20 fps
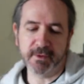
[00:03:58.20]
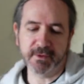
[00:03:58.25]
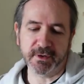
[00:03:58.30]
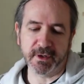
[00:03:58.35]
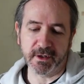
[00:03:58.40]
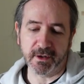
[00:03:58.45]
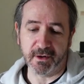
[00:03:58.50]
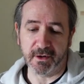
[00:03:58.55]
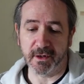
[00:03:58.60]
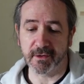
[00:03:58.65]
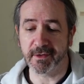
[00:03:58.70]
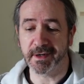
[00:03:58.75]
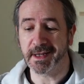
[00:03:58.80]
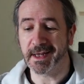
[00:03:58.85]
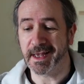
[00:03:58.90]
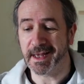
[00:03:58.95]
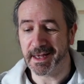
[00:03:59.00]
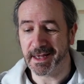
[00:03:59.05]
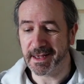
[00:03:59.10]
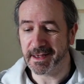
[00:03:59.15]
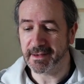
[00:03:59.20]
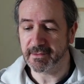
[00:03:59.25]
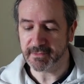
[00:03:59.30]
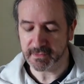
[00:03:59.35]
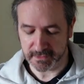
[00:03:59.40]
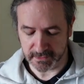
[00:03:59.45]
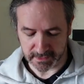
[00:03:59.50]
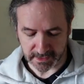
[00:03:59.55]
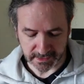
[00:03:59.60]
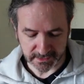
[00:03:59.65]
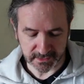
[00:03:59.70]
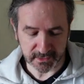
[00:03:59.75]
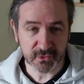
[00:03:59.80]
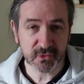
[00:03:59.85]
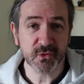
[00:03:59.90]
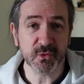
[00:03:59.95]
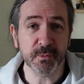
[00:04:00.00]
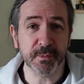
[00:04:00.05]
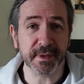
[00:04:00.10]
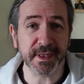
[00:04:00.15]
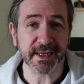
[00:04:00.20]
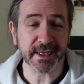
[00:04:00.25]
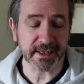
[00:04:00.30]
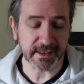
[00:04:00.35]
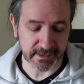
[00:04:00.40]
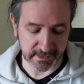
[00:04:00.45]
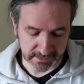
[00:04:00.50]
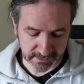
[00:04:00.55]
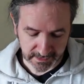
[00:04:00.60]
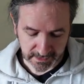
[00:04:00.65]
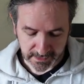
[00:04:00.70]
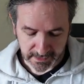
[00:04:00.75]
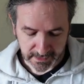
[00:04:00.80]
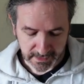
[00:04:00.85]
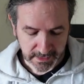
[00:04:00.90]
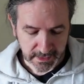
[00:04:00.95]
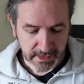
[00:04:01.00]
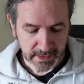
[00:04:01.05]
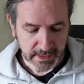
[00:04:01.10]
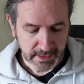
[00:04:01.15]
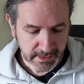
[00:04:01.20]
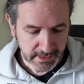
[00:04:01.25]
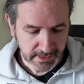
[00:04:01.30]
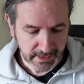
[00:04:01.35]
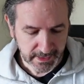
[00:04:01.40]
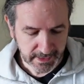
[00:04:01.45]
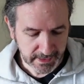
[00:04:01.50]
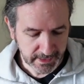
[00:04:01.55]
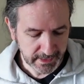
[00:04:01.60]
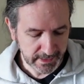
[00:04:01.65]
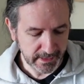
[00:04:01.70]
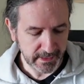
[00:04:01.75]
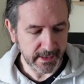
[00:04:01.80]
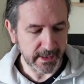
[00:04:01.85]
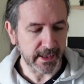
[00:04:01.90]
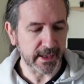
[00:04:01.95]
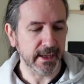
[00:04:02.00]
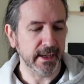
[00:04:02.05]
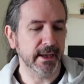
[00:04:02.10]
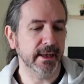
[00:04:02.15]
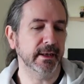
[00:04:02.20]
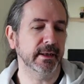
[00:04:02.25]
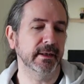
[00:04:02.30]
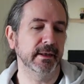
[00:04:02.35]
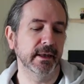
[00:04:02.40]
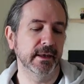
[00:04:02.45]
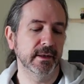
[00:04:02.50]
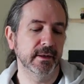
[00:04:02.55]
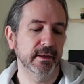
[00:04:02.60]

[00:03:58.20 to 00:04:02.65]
which I already have. So that's a duplicate. And